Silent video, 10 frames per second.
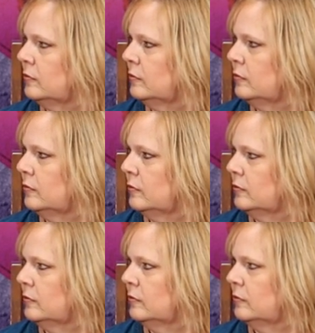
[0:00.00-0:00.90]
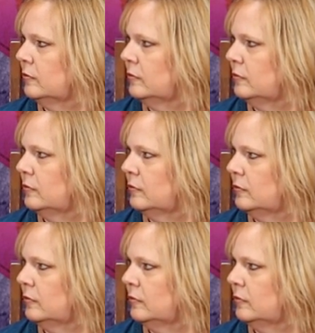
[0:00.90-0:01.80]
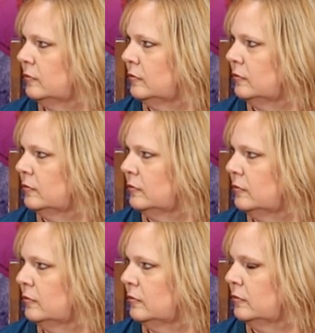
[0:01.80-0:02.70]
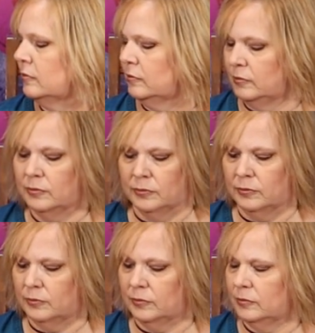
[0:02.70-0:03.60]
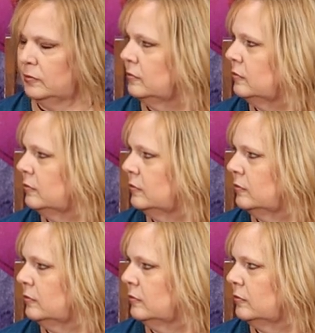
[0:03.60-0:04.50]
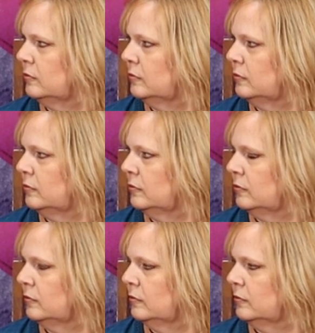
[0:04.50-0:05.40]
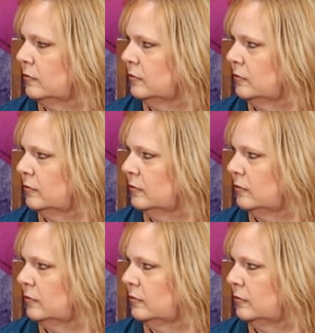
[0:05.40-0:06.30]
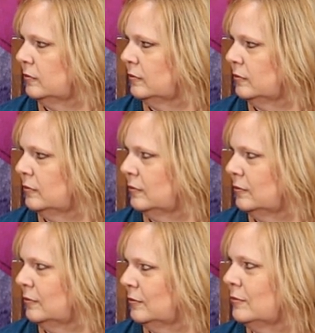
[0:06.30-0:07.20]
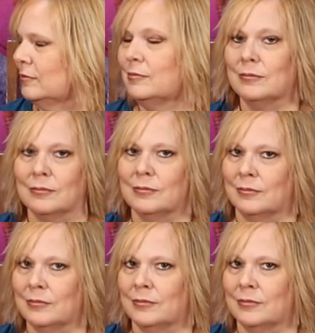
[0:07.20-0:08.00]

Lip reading: (silent)